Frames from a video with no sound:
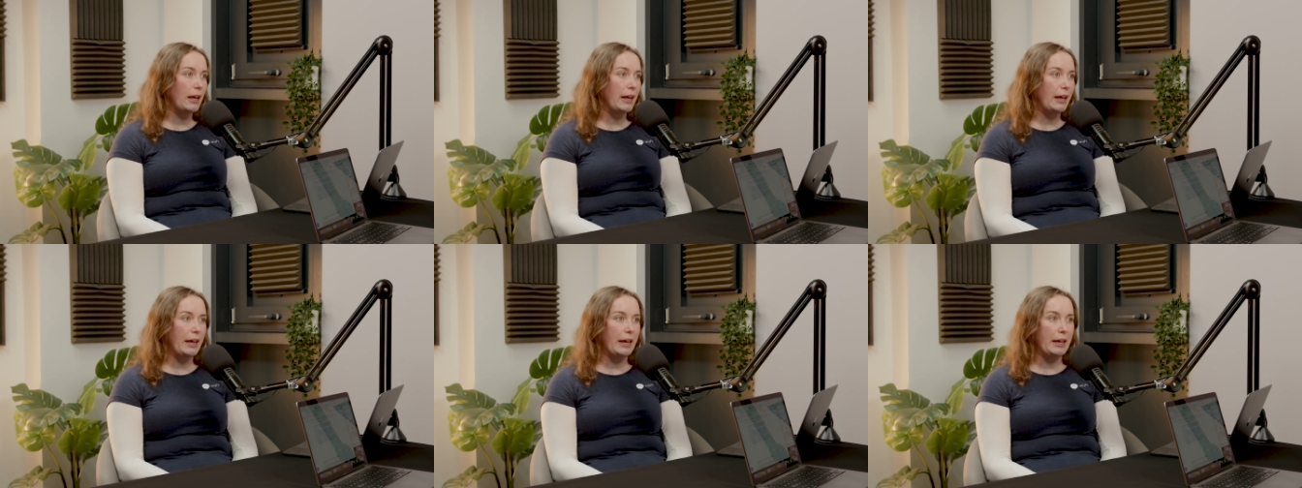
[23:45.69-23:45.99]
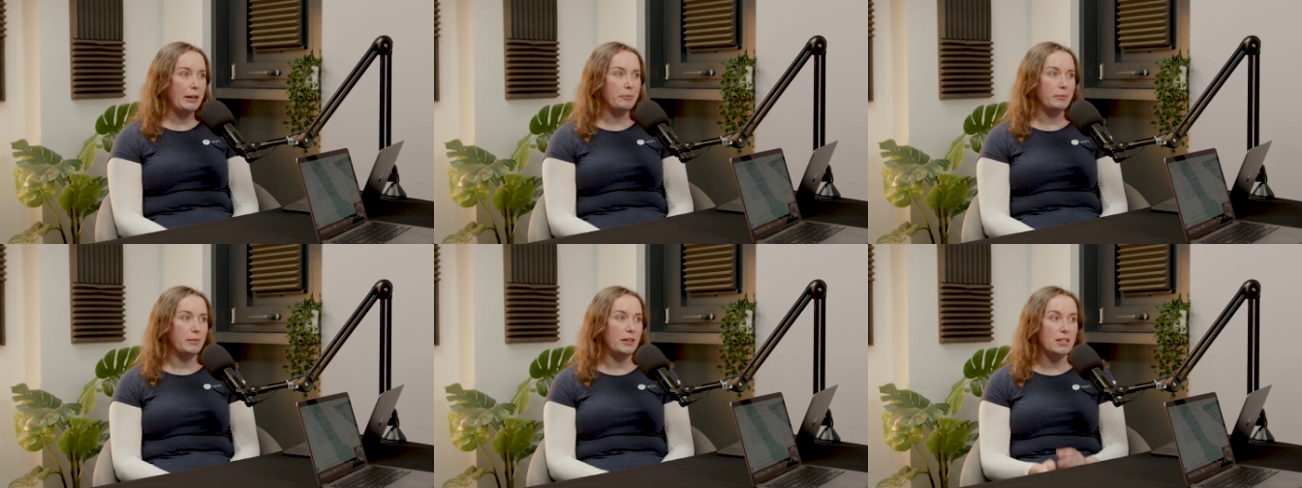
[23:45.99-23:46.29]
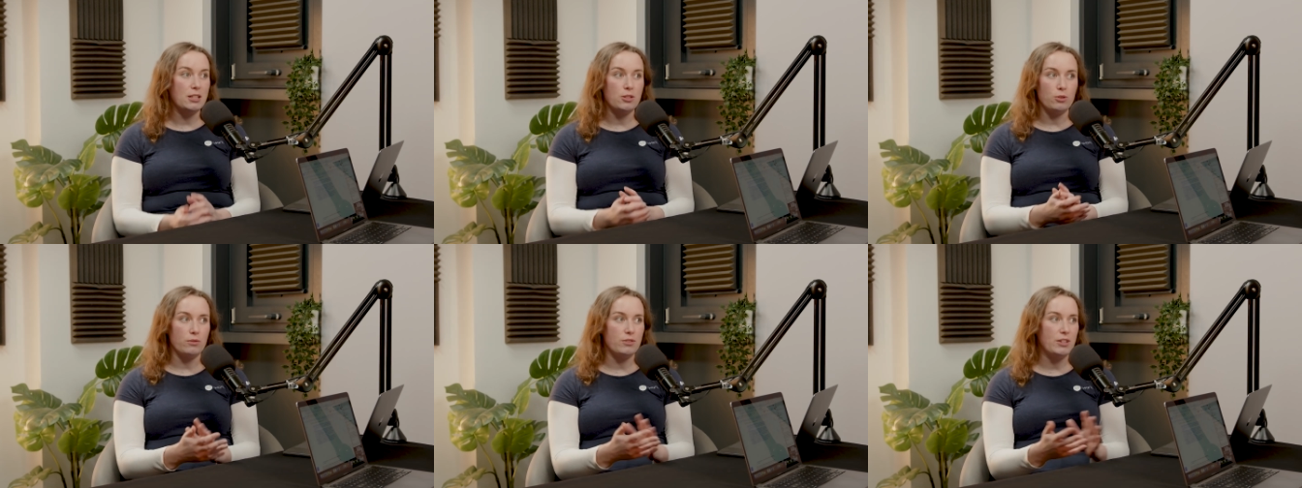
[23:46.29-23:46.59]

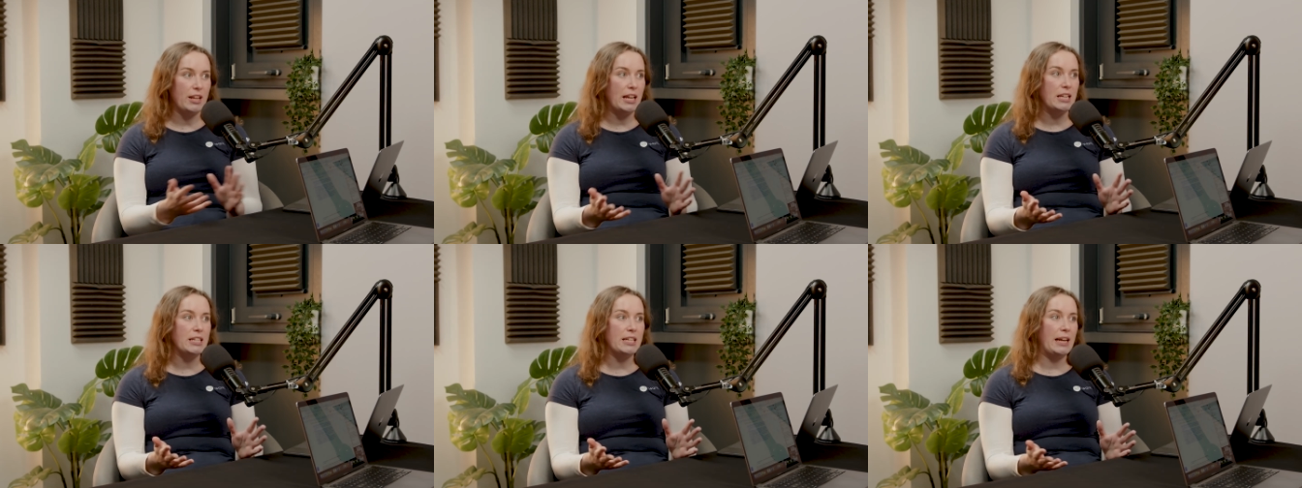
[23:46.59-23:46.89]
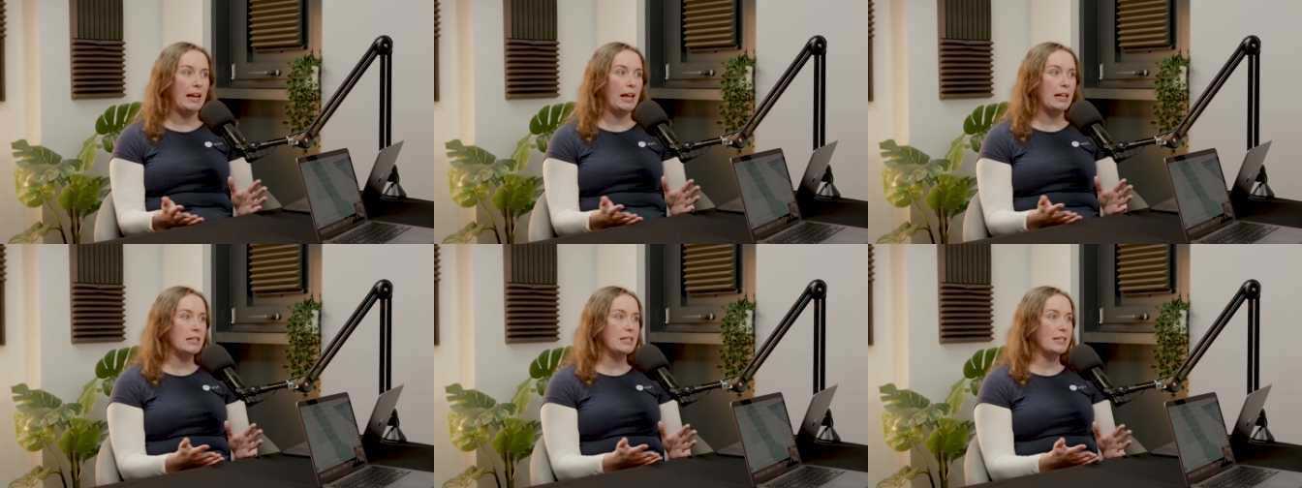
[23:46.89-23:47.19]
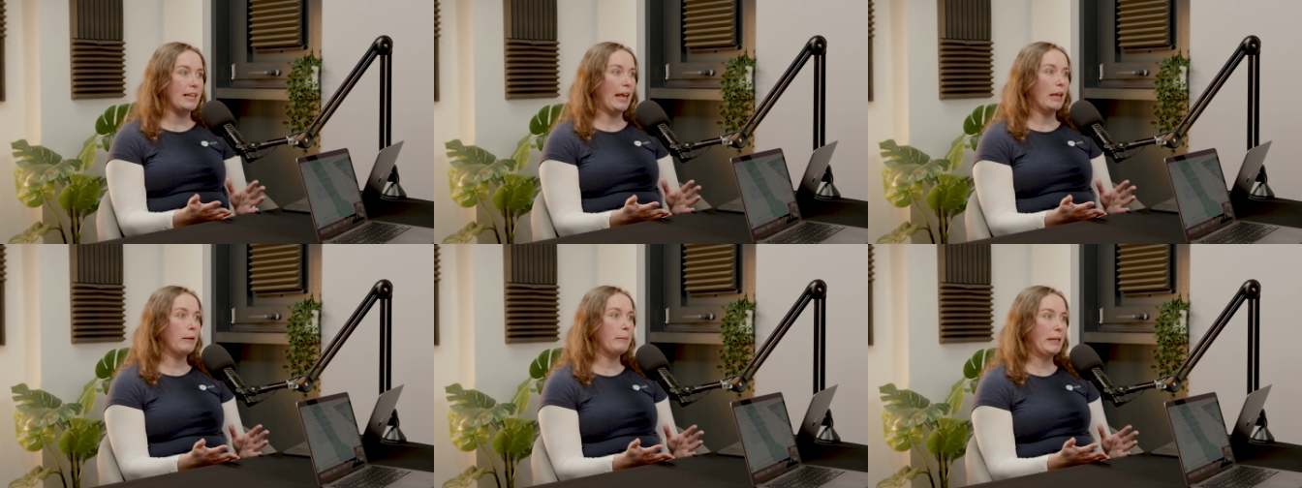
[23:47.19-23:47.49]
this sort of changing
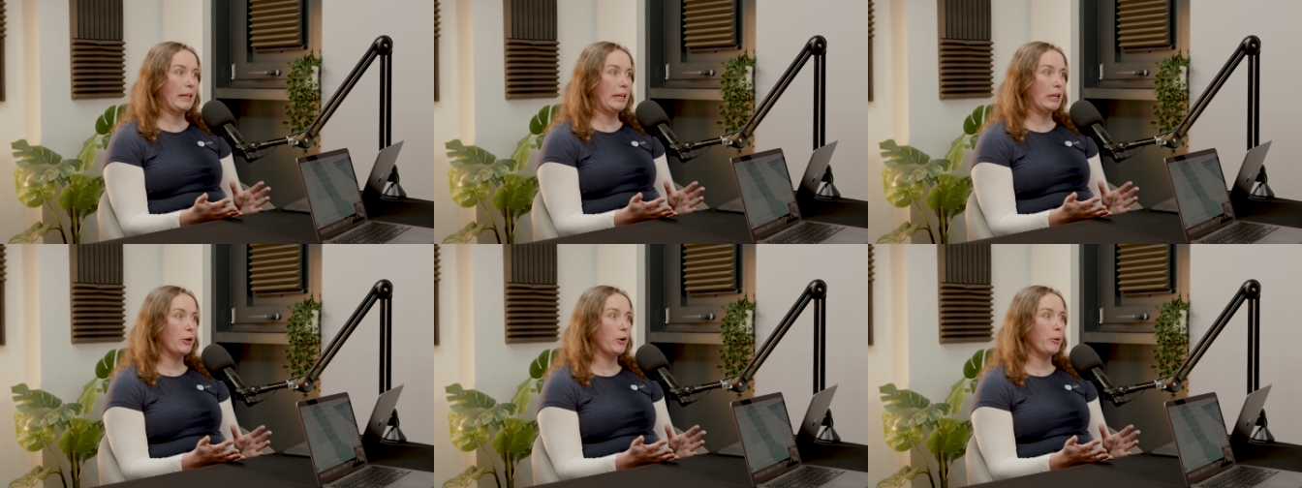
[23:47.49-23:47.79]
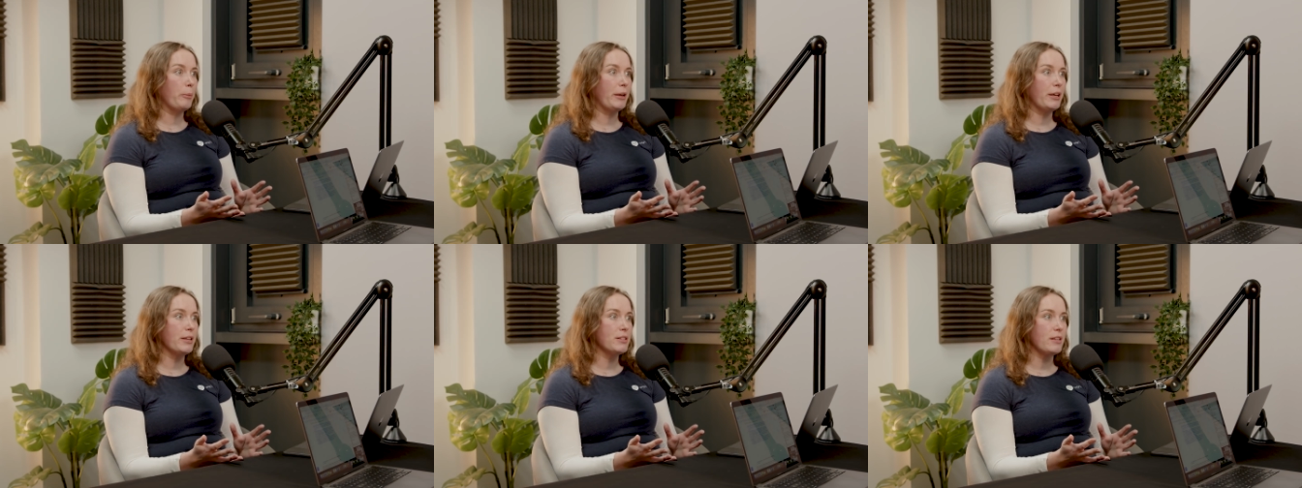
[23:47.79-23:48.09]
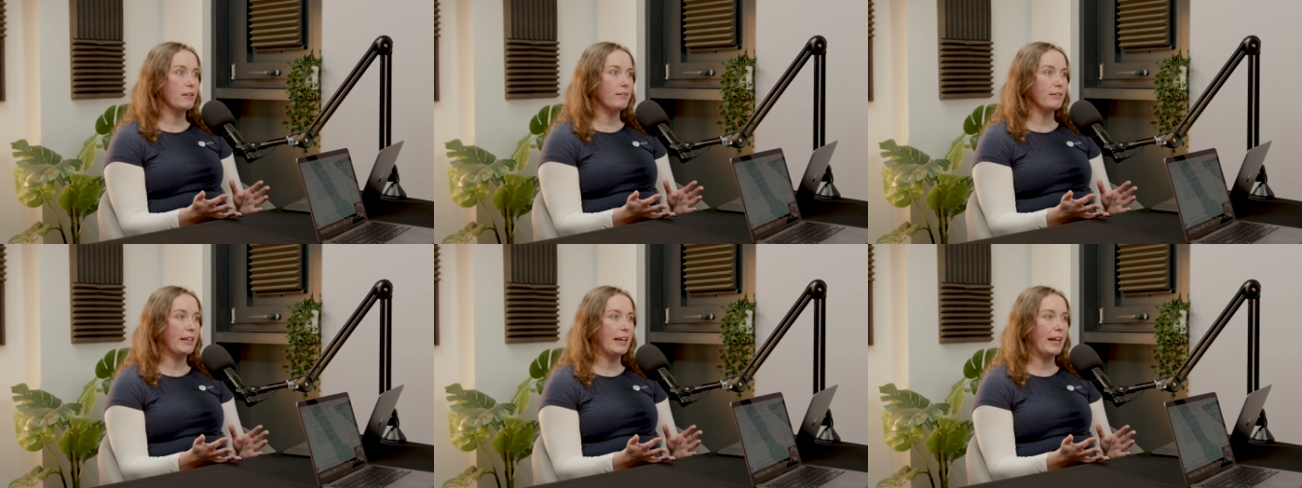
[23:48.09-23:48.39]
landscape in e-commerce
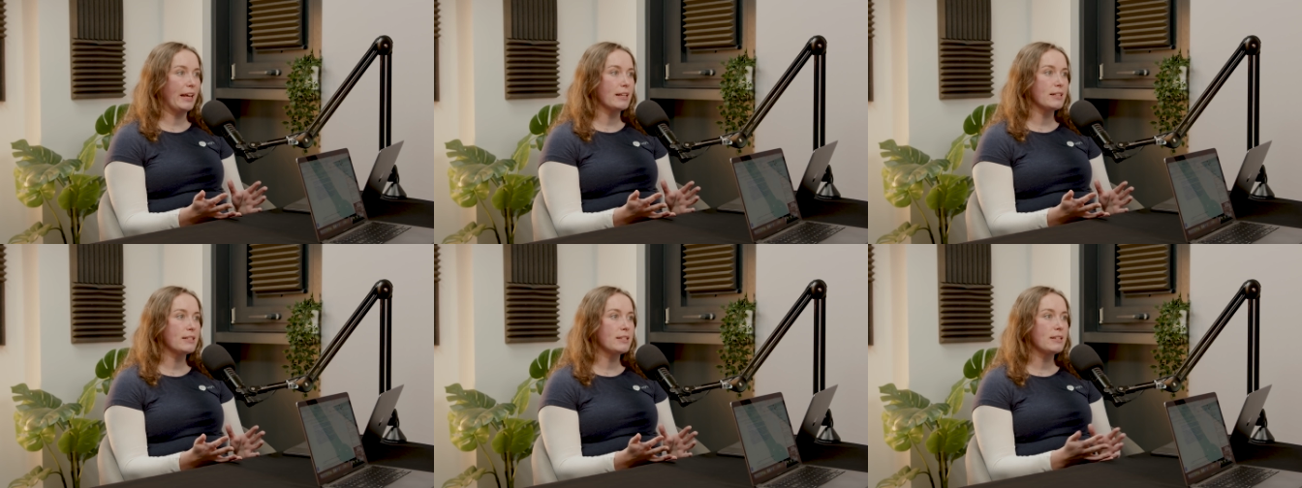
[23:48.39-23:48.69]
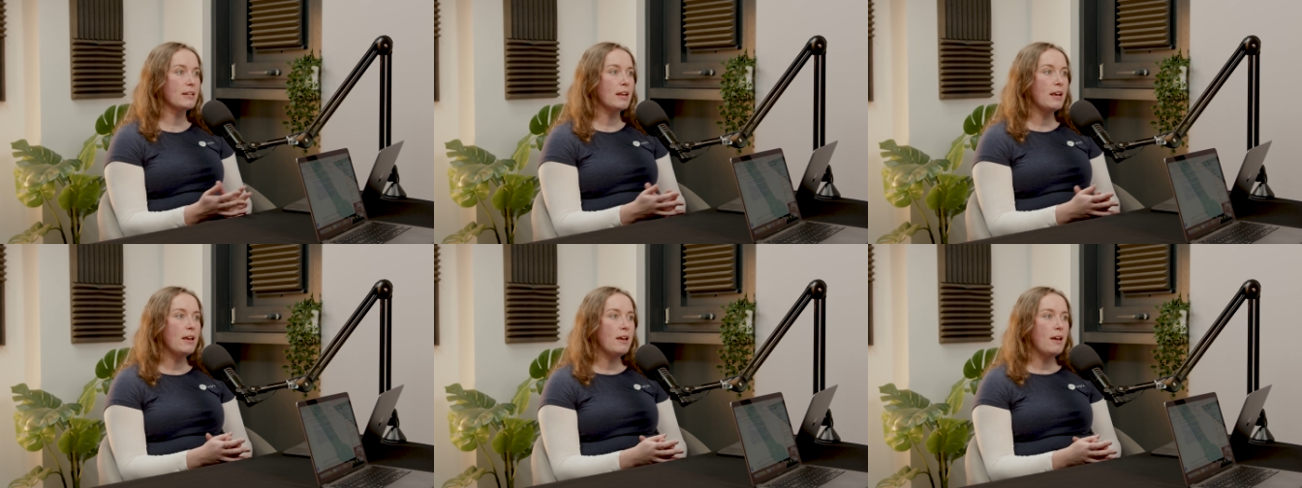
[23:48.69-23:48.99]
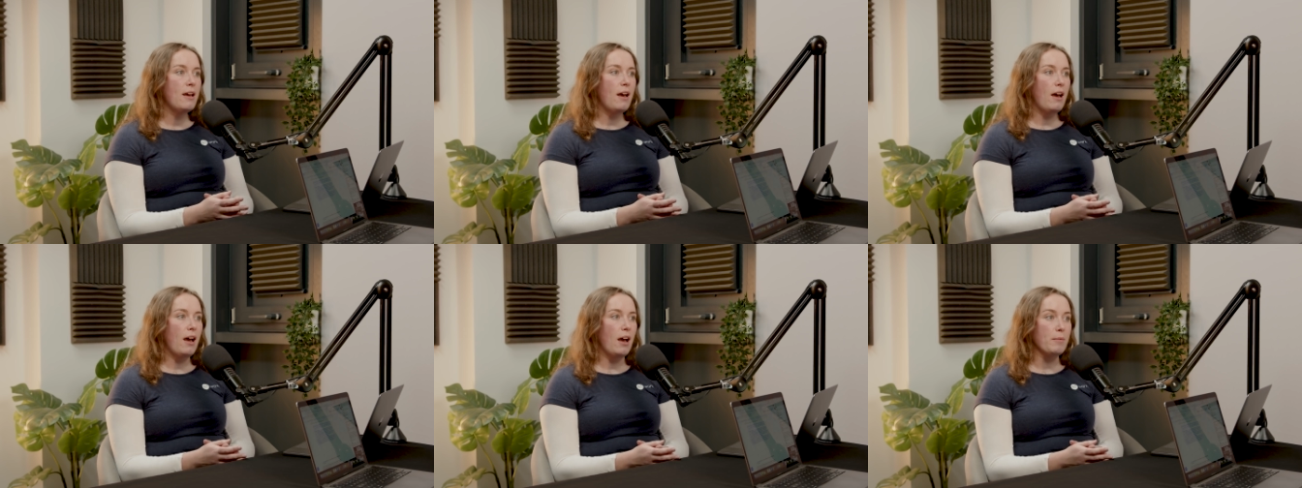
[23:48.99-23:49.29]
over the next
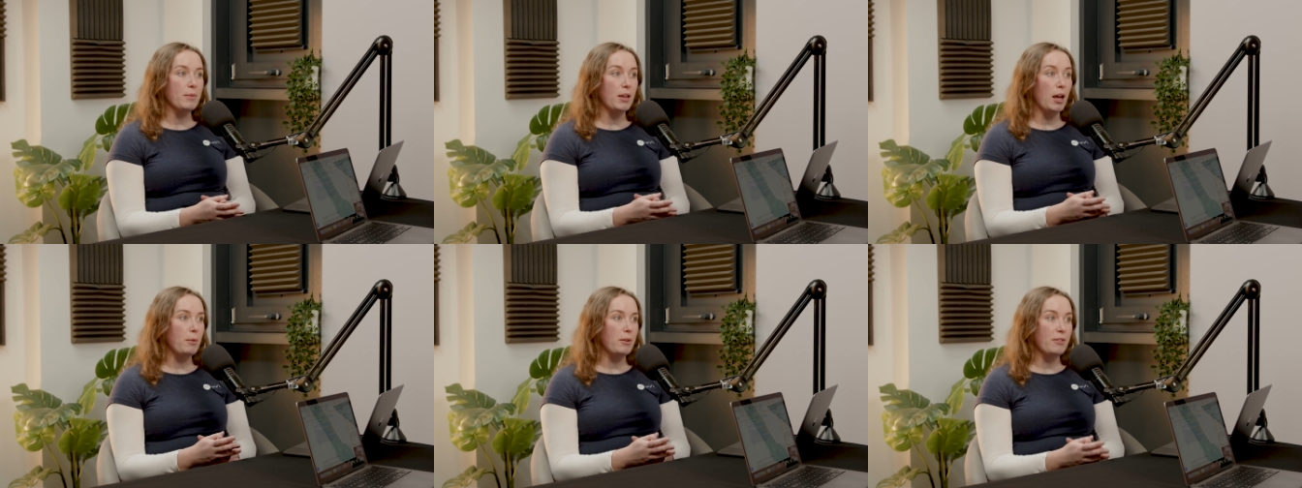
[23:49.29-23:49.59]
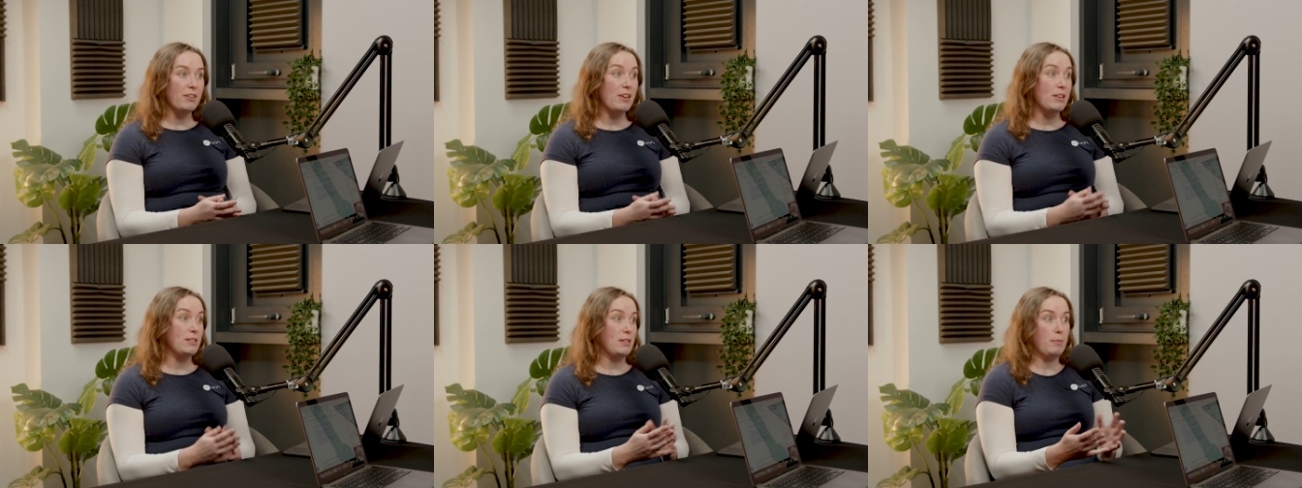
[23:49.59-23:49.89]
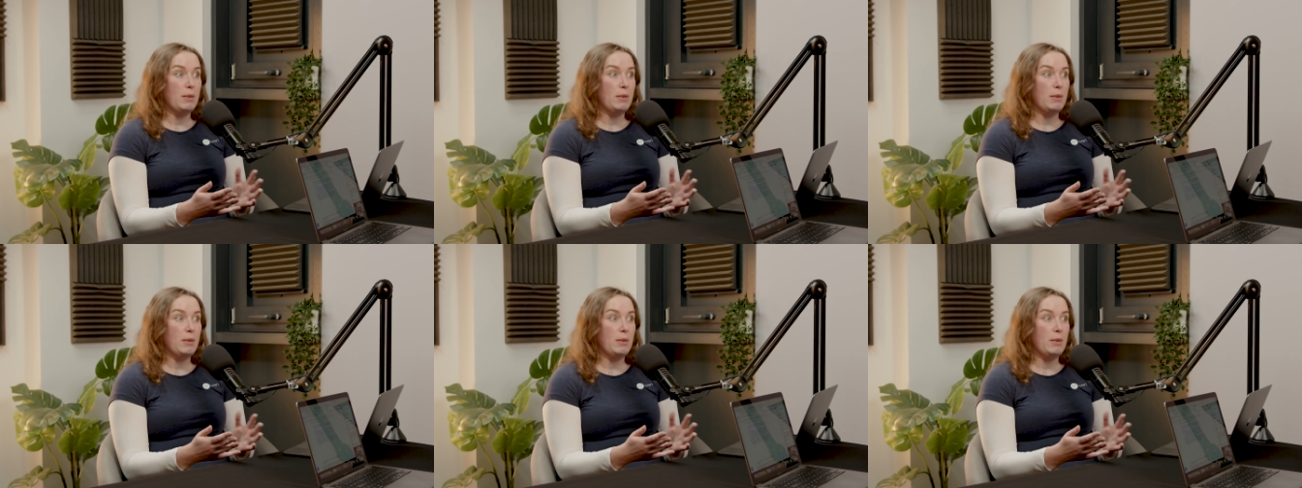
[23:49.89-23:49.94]
couple of years.